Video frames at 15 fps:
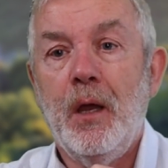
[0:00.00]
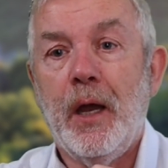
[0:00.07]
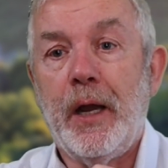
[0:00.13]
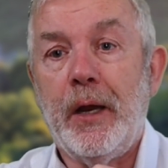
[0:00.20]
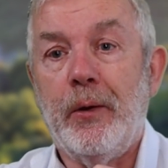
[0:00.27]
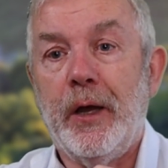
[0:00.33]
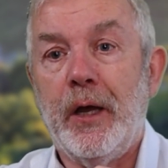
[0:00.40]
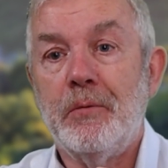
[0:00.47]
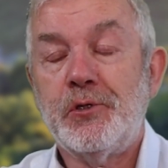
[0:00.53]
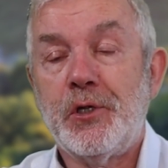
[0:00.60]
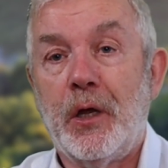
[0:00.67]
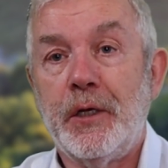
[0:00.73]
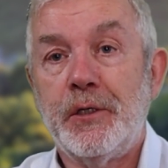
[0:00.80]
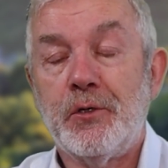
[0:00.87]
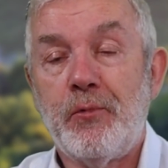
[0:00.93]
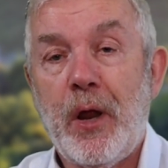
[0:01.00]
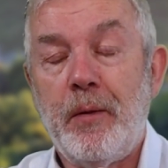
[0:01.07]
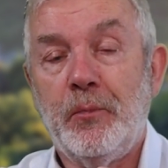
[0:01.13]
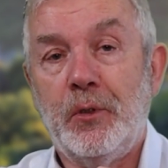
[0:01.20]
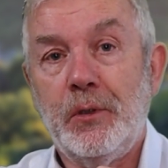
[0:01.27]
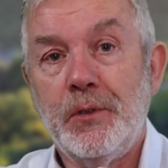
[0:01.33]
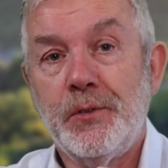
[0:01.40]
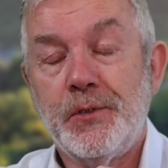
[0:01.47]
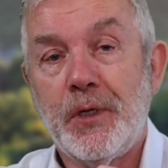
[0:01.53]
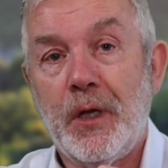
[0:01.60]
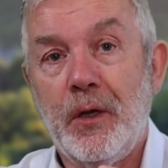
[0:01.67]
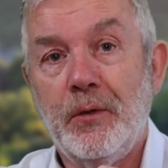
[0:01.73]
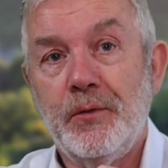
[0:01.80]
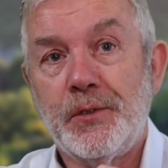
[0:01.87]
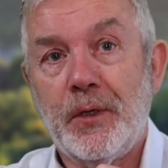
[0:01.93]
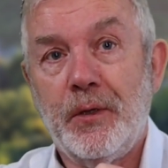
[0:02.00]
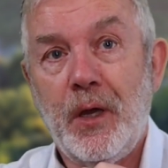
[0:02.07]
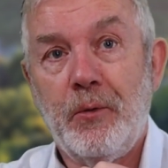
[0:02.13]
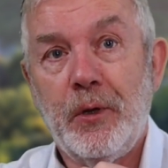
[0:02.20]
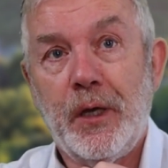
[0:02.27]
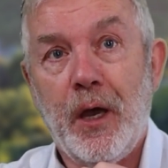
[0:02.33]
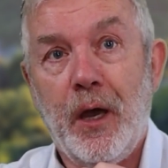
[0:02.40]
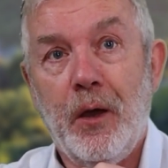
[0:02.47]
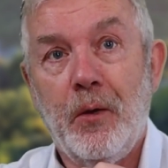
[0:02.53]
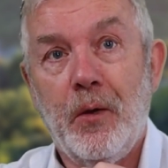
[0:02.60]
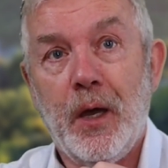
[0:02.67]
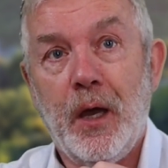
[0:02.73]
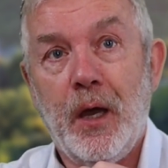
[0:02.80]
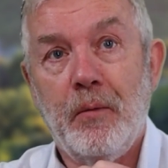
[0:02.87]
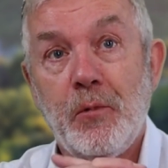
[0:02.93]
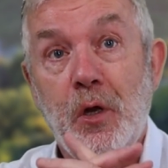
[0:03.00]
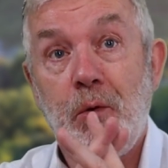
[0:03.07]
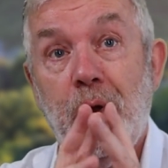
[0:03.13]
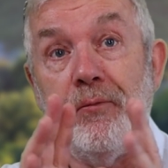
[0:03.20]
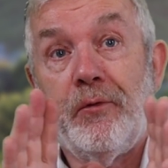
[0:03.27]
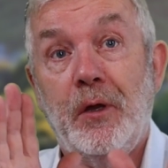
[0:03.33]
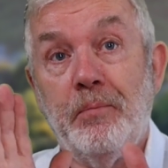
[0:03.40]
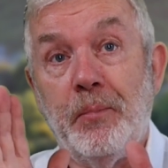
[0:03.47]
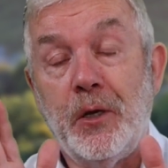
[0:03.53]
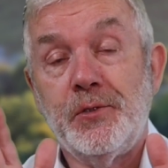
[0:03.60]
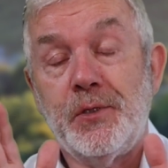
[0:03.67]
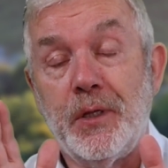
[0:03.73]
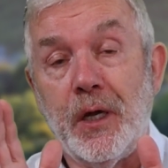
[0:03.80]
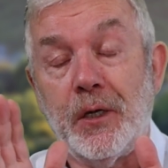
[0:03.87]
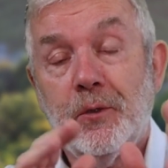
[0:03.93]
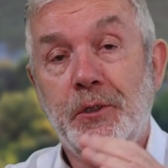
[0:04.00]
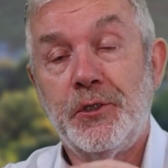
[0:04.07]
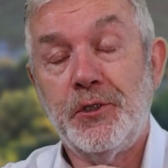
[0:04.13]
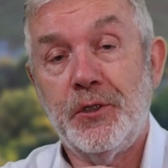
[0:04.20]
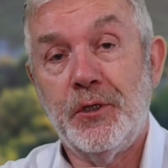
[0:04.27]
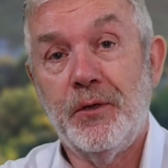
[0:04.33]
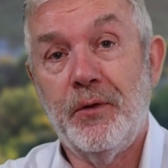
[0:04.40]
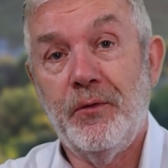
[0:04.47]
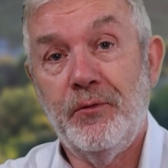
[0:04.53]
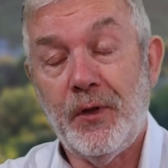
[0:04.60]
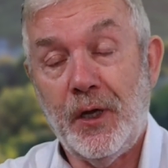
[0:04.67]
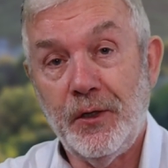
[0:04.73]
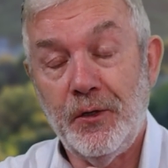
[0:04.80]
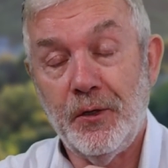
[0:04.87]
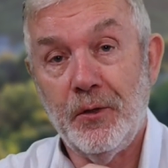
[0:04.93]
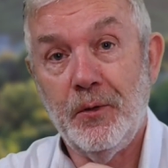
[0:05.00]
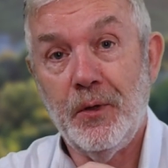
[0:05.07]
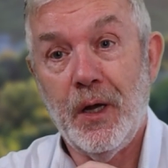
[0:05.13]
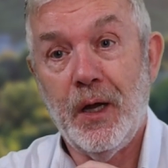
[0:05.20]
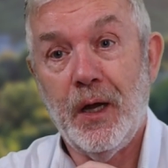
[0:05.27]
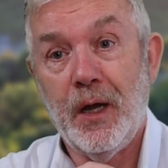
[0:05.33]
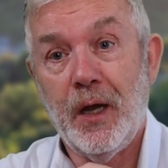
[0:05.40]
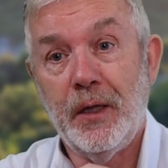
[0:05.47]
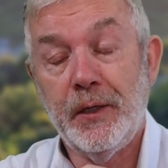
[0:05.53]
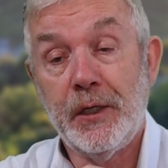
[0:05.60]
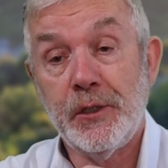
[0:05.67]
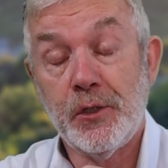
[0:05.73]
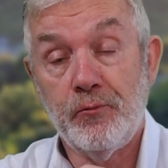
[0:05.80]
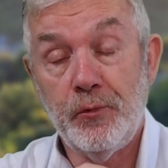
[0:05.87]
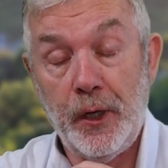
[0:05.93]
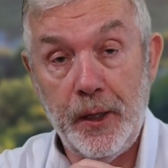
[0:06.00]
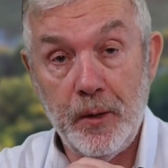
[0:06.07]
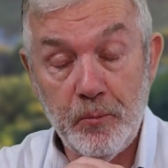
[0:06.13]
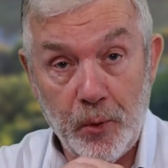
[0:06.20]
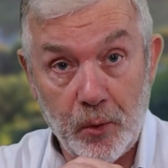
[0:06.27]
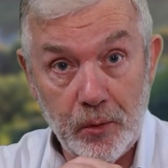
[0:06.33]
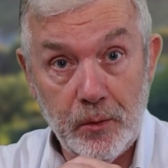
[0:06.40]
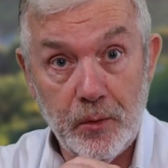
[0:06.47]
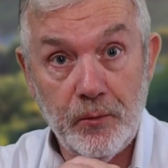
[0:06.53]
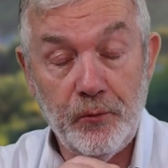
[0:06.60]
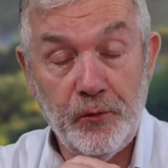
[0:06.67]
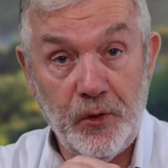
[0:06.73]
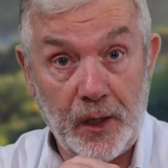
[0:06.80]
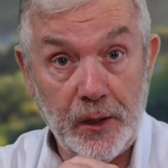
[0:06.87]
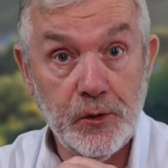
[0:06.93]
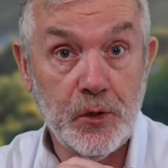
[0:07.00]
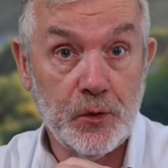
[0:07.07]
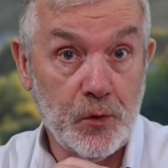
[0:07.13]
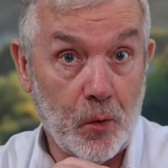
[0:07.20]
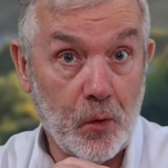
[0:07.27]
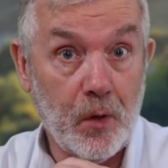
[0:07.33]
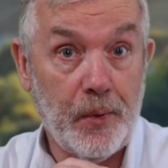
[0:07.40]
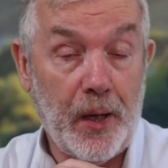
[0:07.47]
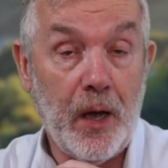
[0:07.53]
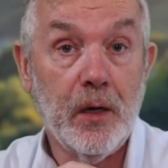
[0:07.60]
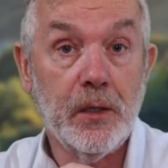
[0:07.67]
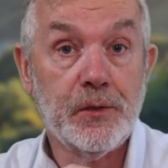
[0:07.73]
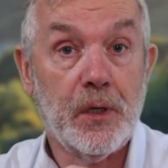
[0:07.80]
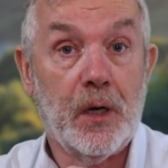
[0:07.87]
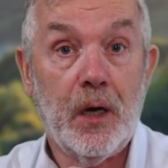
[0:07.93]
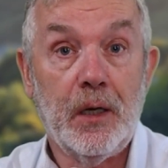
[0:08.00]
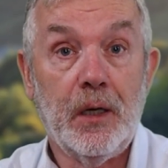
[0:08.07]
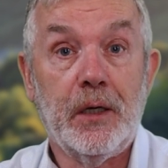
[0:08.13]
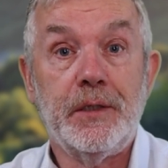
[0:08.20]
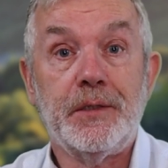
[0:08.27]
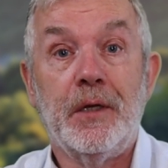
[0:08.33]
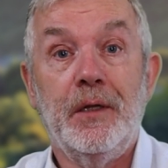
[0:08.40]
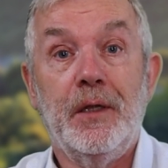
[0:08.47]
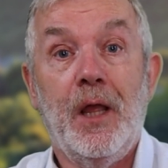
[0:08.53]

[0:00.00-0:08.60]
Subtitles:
Anyway, I'm starting to ramble, so there we go. Whoever posted that question, thank you. I think it's a really important thing to talk about and to highlight.